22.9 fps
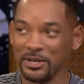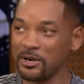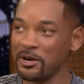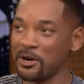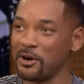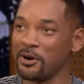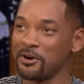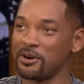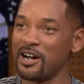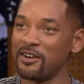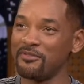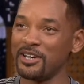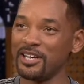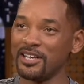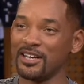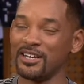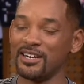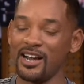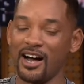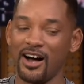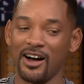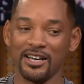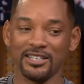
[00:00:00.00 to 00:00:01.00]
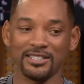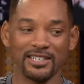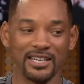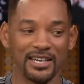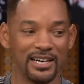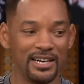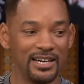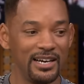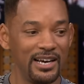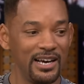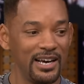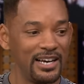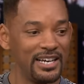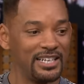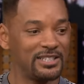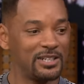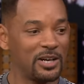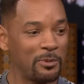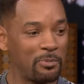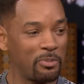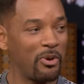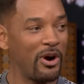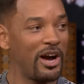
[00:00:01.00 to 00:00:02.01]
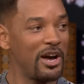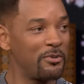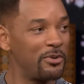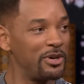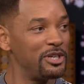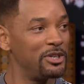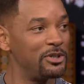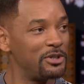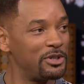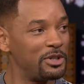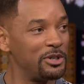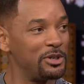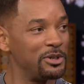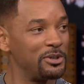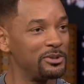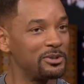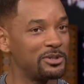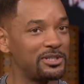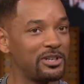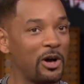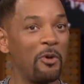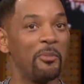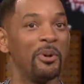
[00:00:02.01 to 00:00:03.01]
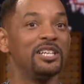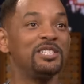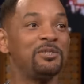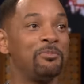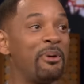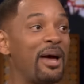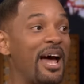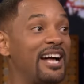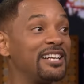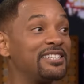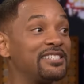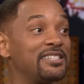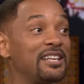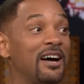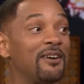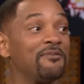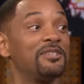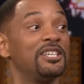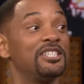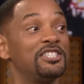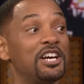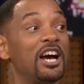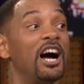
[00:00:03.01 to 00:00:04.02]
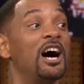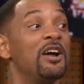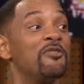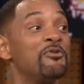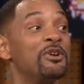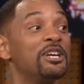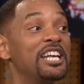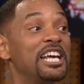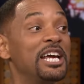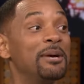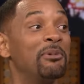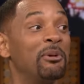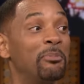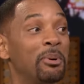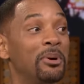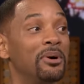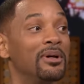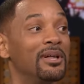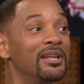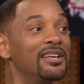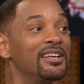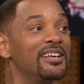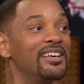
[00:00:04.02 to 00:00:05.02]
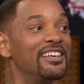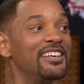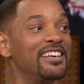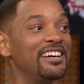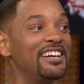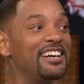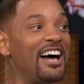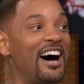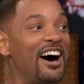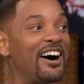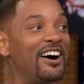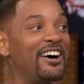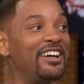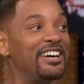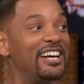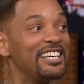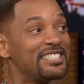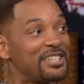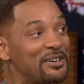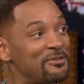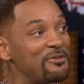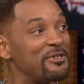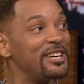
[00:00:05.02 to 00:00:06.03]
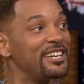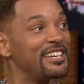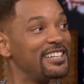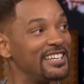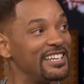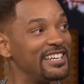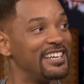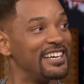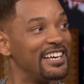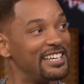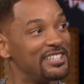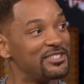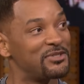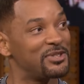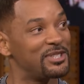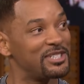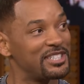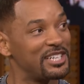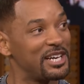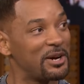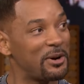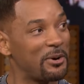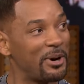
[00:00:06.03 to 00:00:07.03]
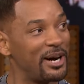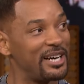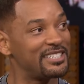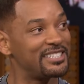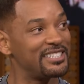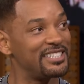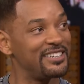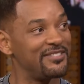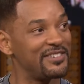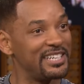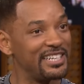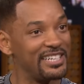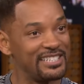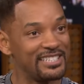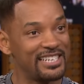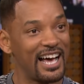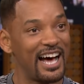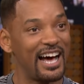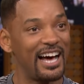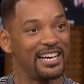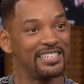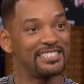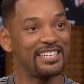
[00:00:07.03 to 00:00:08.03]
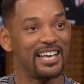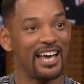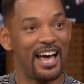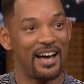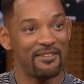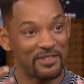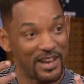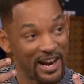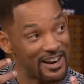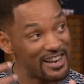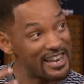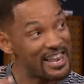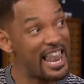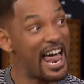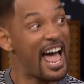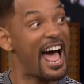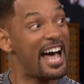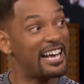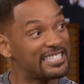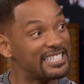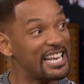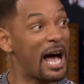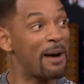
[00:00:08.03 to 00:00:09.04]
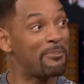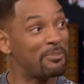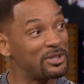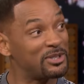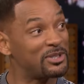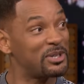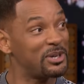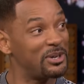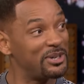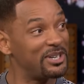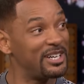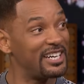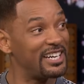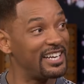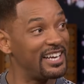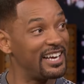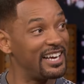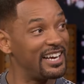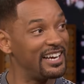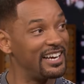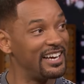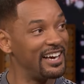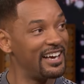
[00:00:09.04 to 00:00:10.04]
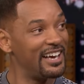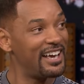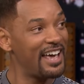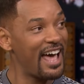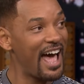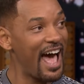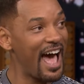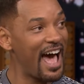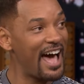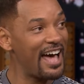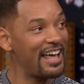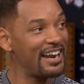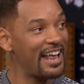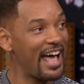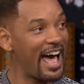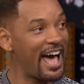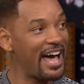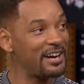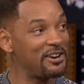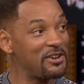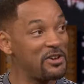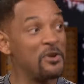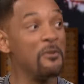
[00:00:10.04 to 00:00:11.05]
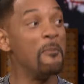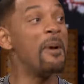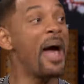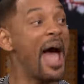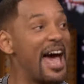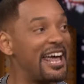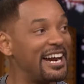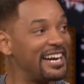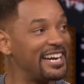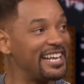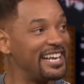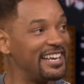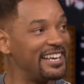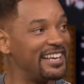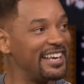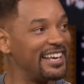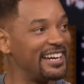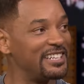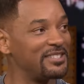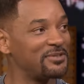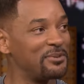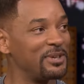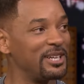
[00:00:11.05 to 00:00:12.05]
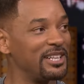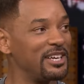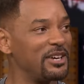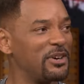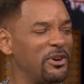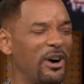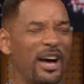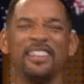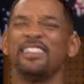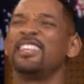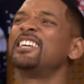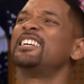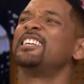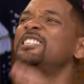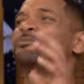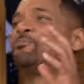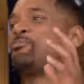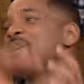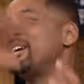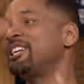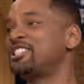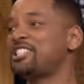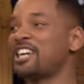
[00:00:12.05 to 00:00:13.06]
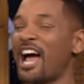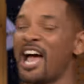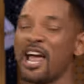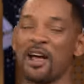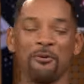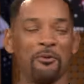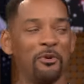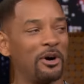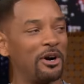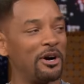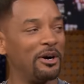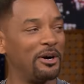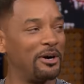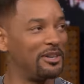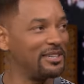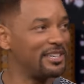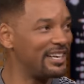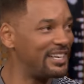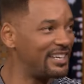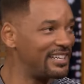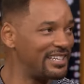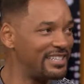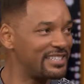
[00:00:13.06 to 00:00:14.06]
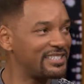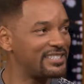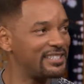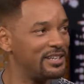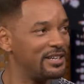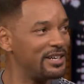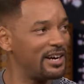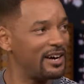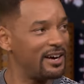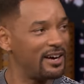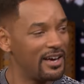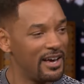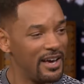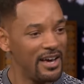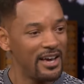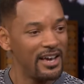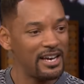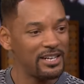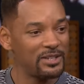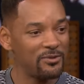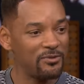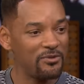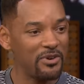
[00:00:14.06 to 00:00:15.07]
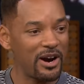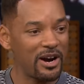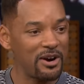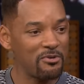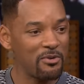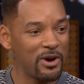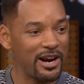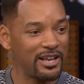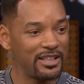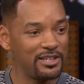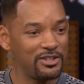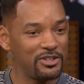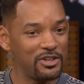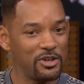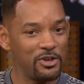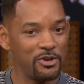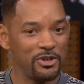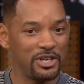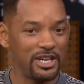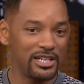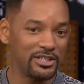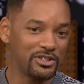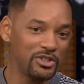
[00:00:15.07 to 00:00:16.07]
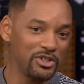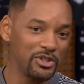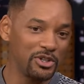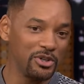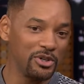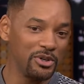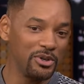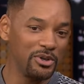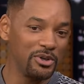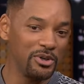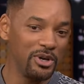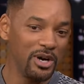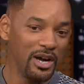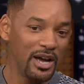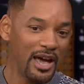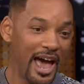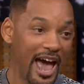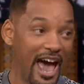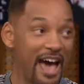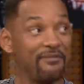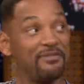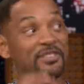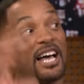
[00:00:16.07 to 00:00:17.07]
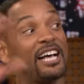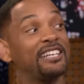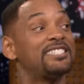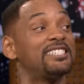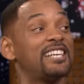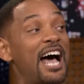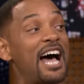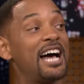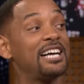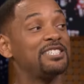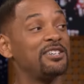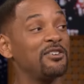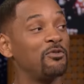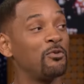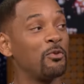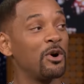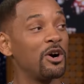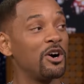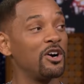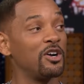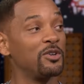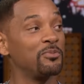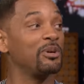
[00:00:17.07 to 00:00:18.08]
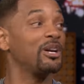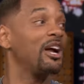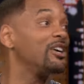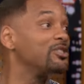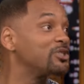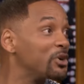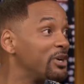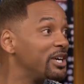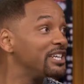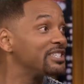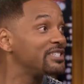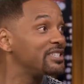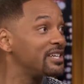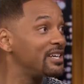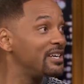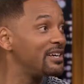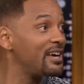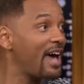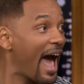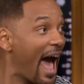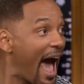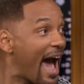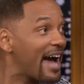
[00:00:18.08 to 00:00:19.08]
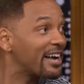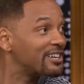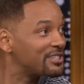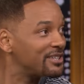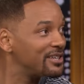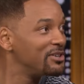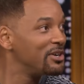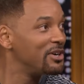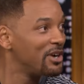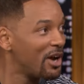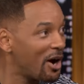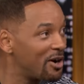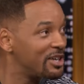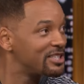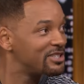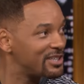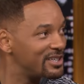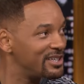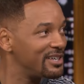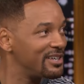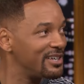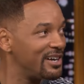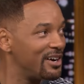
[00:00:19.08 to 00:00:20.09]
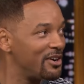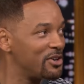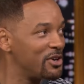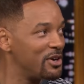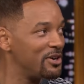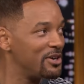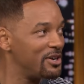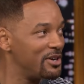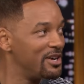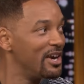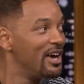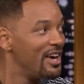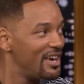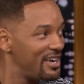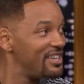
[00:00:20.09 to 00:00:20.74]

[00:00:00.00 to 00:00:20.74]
the core of it. You know, is there a point where you do so much bad stuff that you're unredeemable? You know, and that's a really interesting question for these guys to have their last opportunity at humanity, and it's really cool. And then this big giant world, and it's, you know, very rarely do you get to have that size of world, but also get to act. And you know, it's because it's a